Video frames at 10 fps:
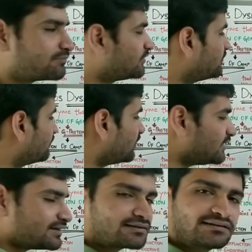We were
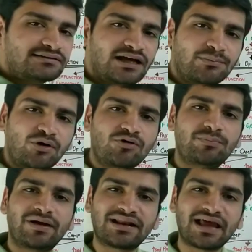discussing about
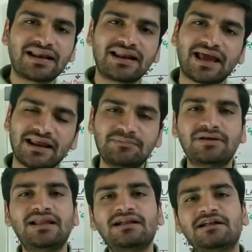benign and
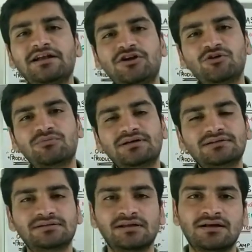malignant
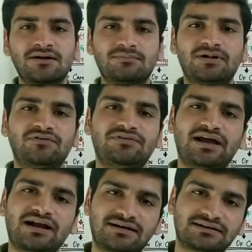tumors, but we
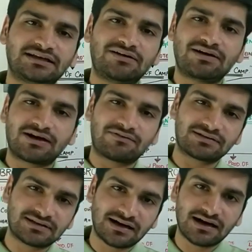had received
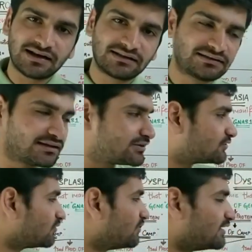requests regarding this,
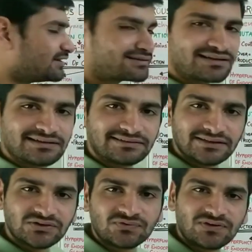so we'll discuss
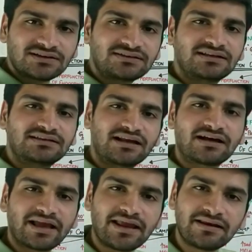this first and then
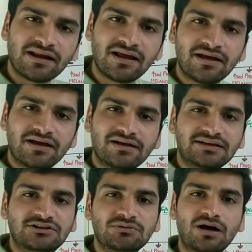again
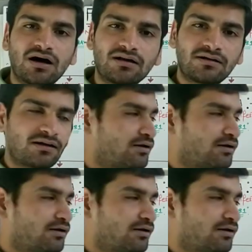resume our